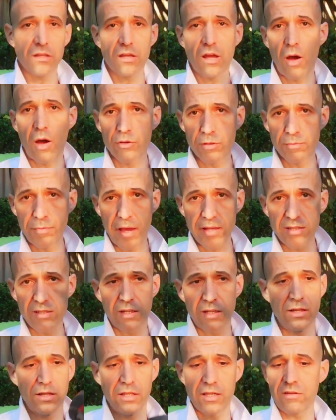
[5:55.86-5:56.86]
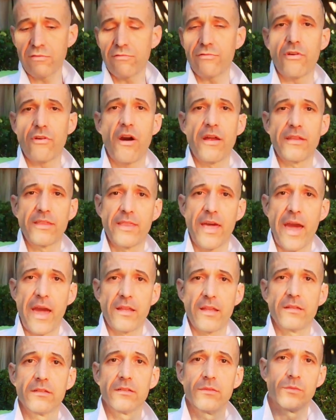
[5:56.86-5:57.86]
was basically riding that
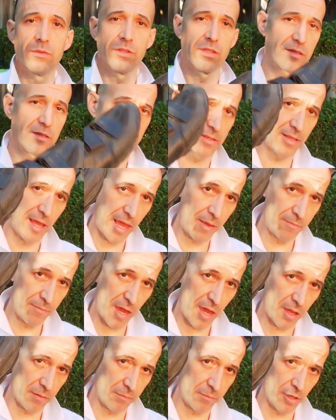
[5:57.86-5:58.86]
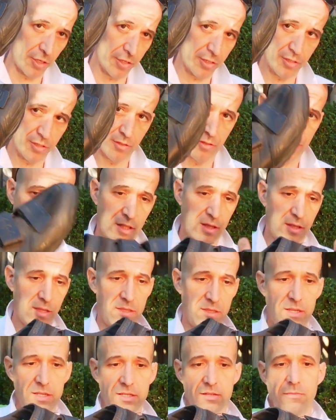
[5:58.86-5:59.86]
with the same mountain bike shoes. Now
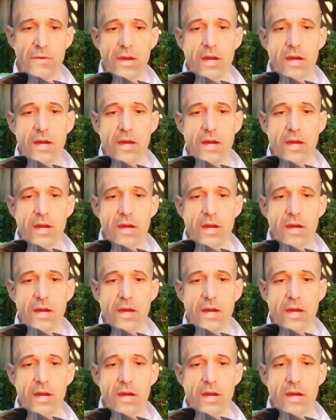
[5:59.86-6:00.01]
these